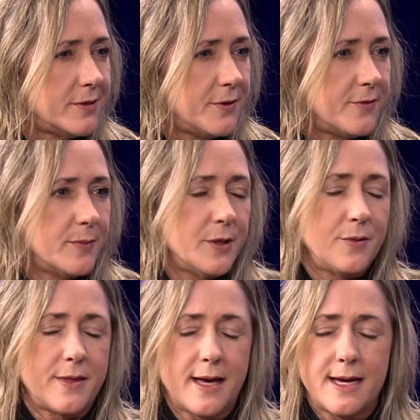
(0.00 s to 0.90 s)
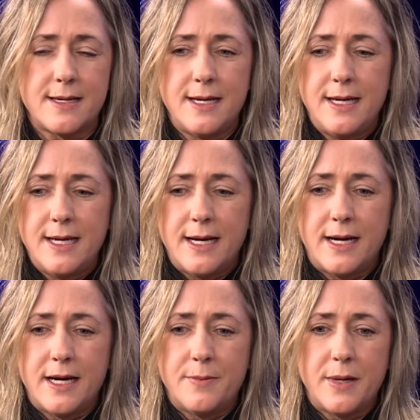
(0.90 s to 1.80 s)
if you're familiar with that.
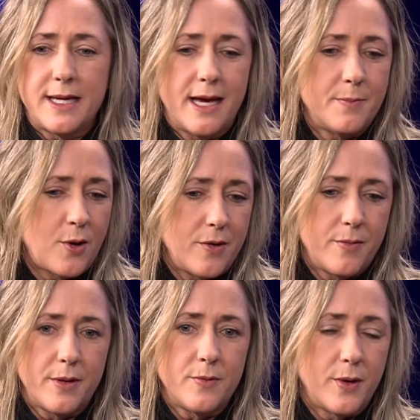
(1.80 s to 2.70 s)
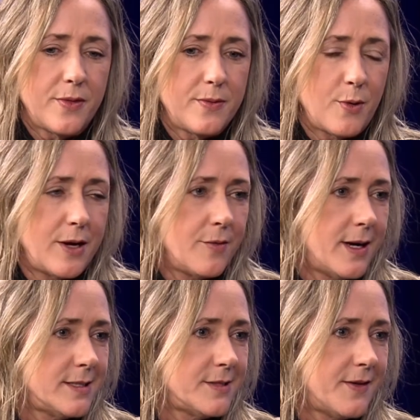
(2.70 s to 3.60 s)
Again, partnering with Bright
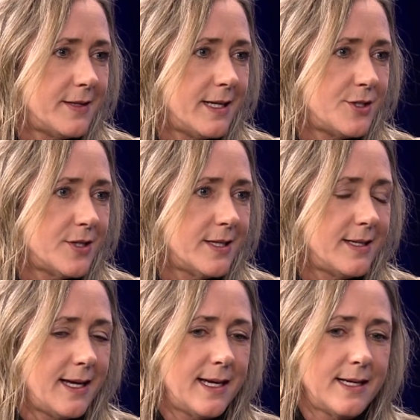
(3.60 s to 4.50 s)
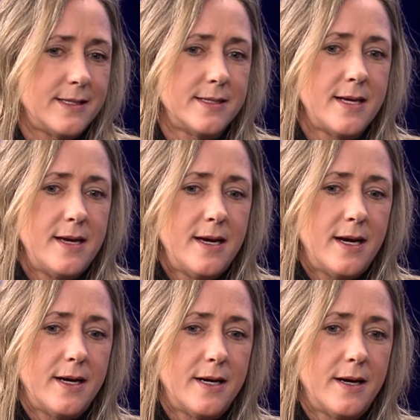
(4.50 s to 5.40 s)
Horizons Foundation and
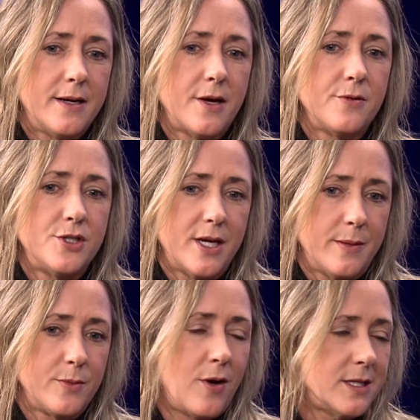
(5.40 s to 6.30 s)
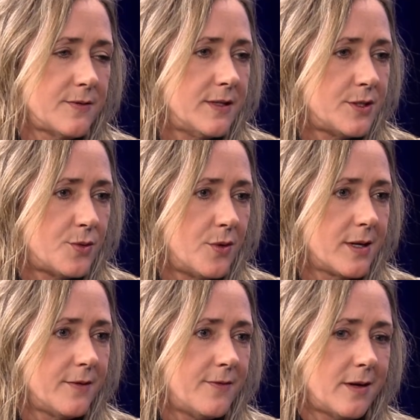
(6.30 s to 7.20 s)
another gym, CrossFit
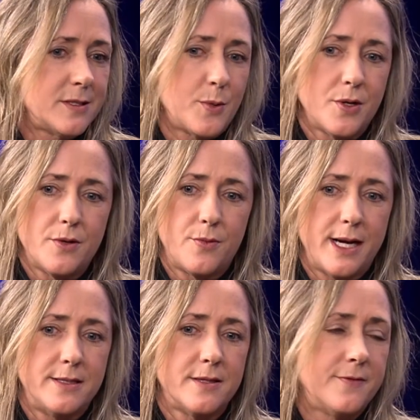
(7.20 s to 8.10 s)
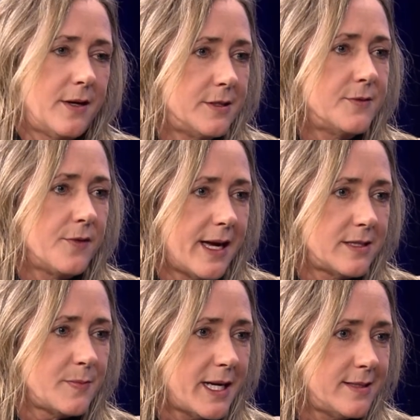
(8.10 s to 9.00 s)
Torque in Foxborough, raised the funds for that
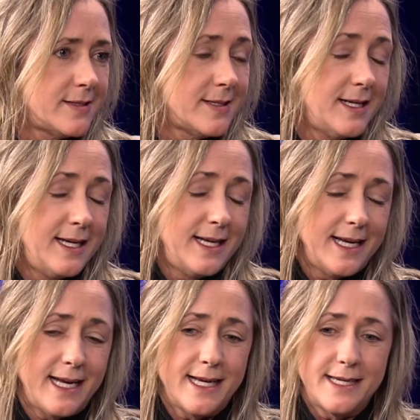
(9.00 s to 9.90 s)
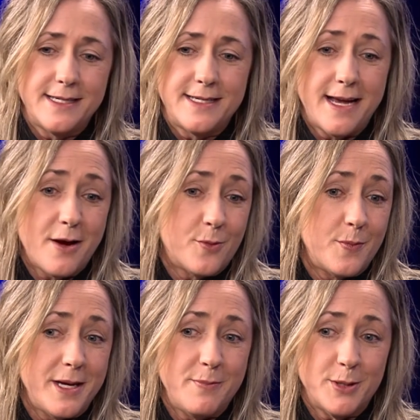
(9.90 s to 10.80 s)
space. And yeah, we'll
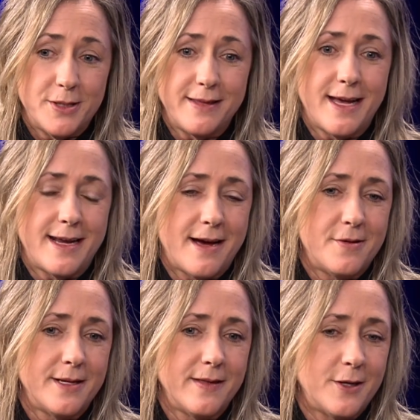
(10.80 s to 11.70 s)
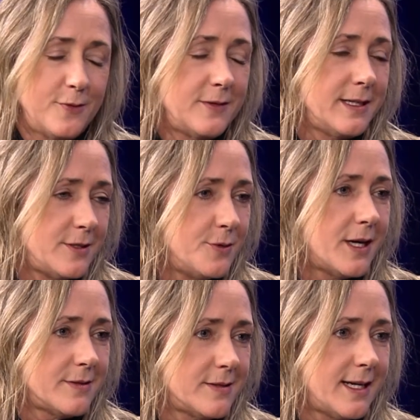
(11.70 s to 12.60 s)
be building that out, and then hopefully in
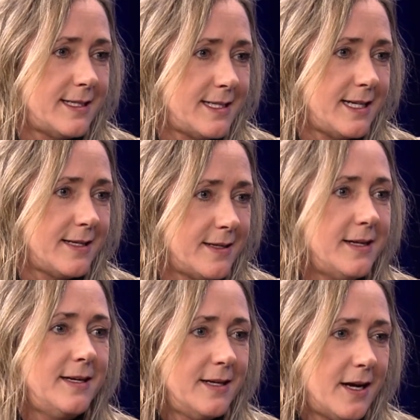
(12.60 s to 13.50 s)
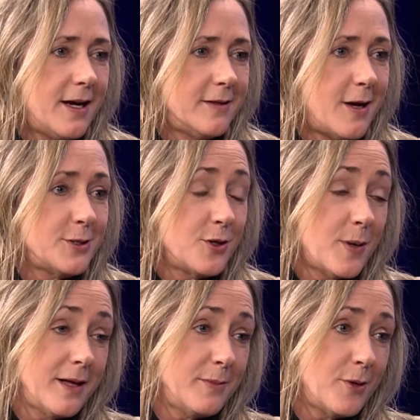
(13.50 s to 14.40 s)
2019 launch our
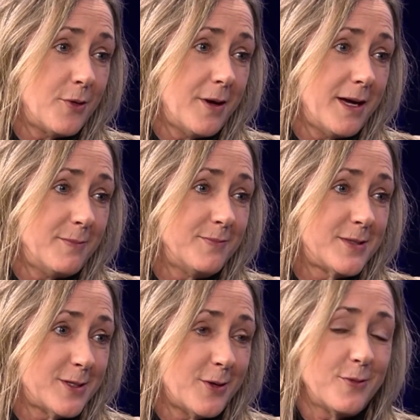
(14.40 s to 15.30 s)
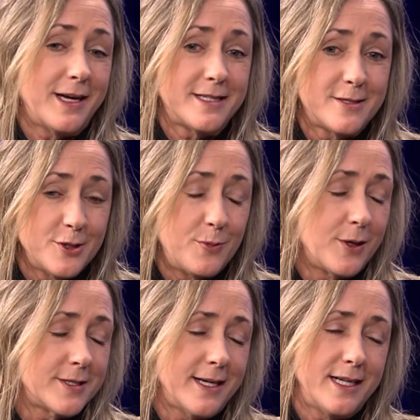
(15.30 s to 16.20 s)
pilot program. So that's super
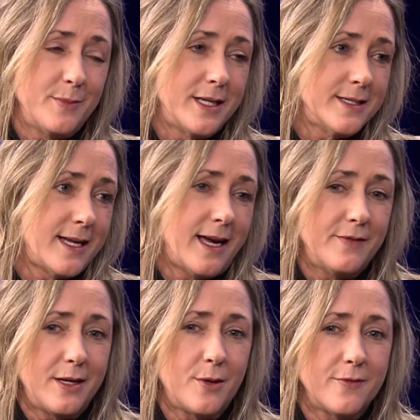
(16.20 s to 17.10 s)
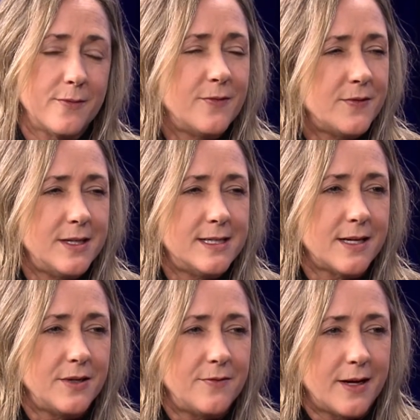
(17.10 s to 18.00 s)
exciting because they have anywhere from 50 to
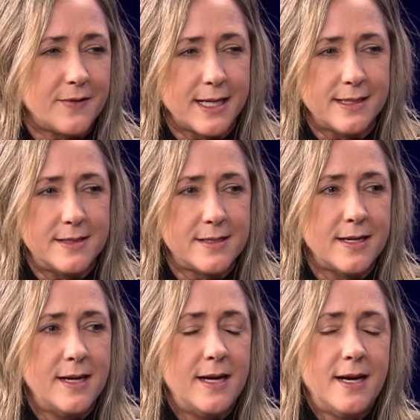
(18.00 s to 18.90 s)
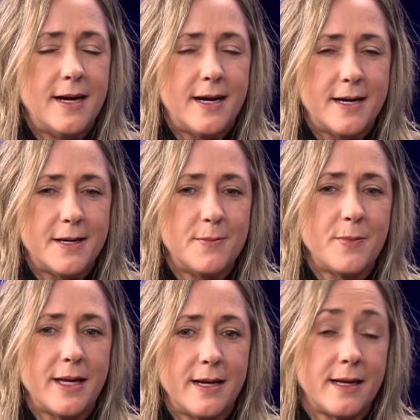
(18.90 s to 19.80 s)
75 kids
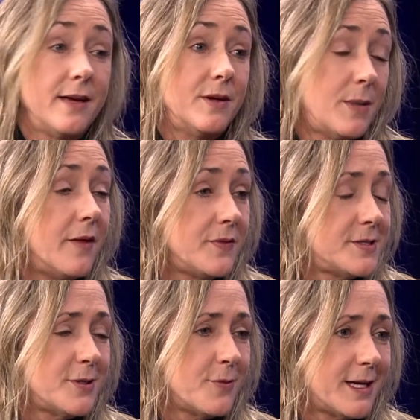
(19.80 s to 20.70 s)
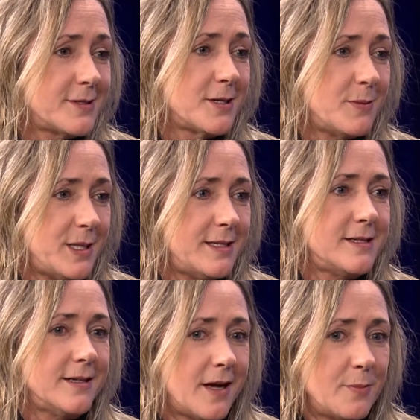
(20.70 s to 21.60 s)
at a given month. So that's going to be
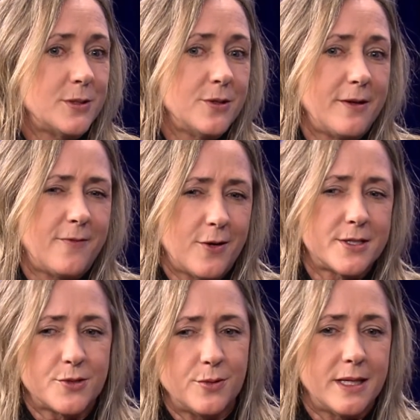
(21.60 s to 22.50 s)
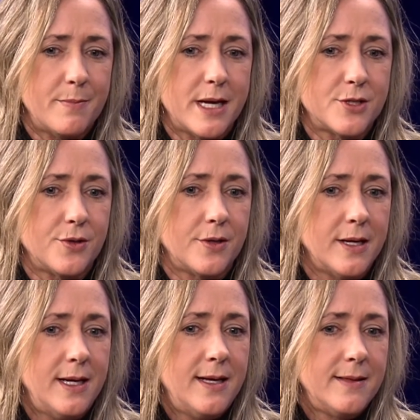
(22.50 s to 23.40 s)
an opportunity for us to really measure
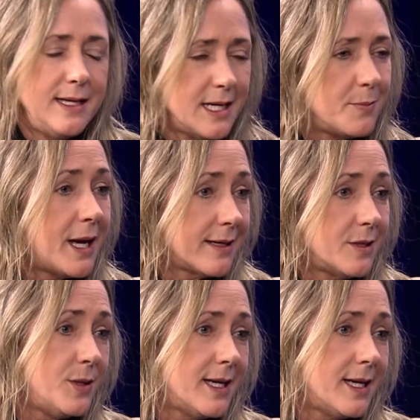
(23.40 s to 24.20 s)
the impact that we